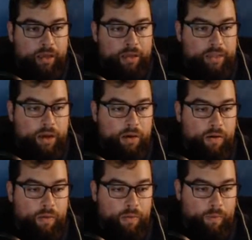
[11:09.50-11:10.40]

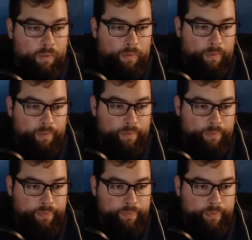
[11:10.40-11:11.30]
So,
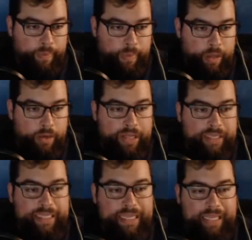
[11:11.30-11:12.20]
you can
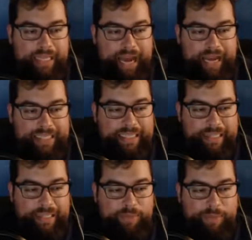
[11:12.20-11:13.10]
see that the ice is a
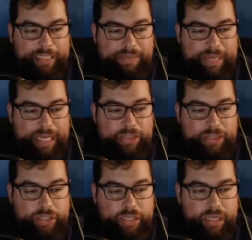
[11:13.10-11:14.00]
little bit
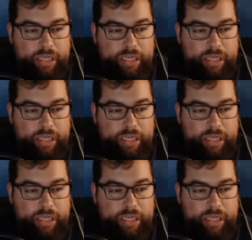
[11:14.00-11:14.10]
diminished.